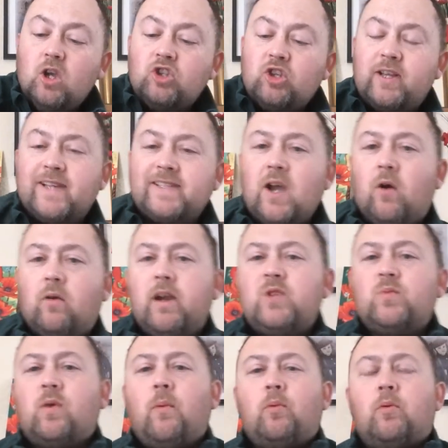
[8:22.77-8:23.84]
So that's how our
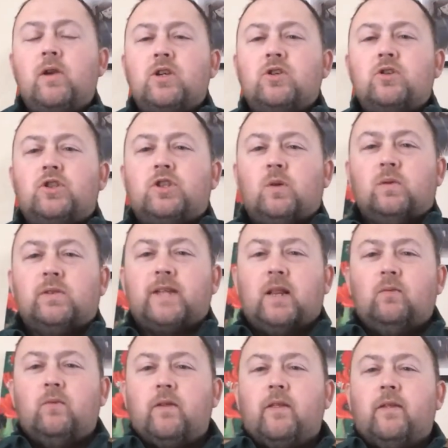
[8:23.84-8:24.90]
edge preparation tools
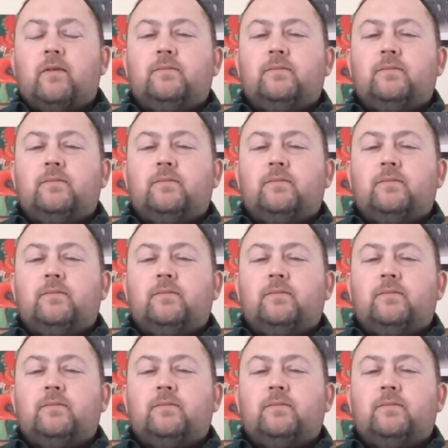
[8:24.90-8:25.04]
dealt with.